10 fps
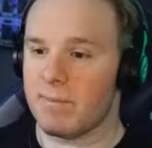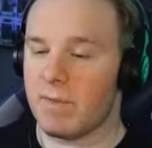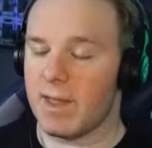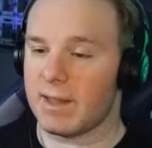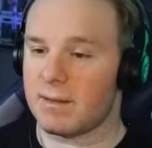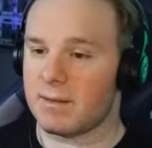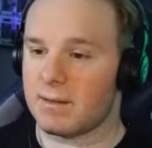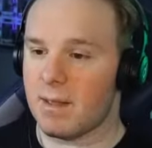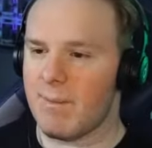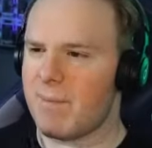like,
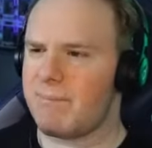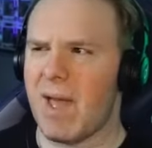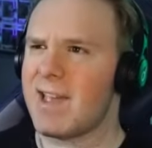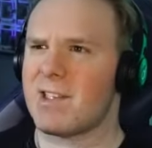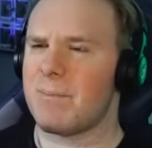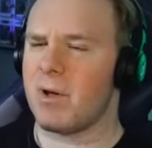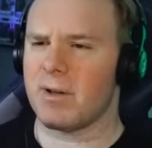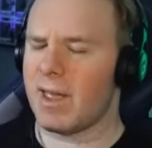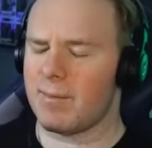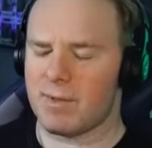I mean, basketball
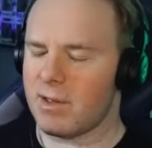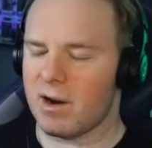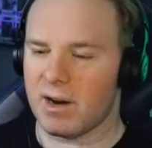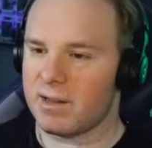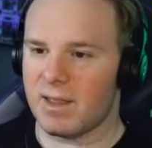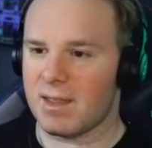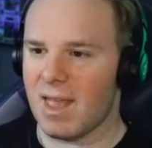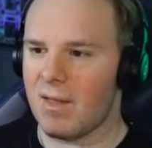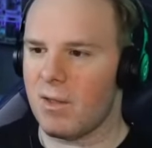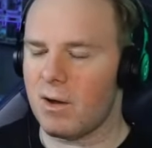games, sorry. Take
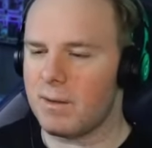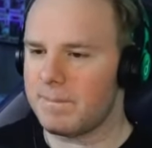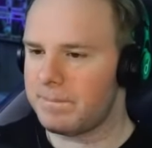that long?